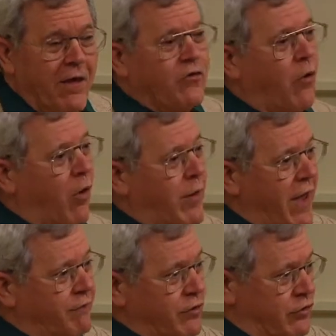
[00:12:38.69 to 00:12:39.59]
So all we
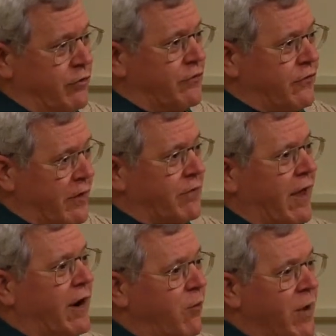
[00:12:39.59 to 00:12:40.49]
have to do is settle
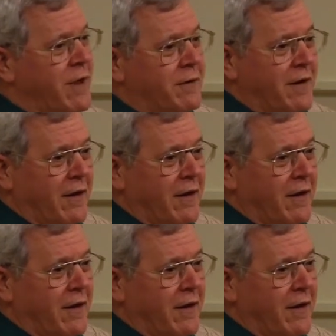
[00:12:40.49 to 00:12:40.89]
down and wait.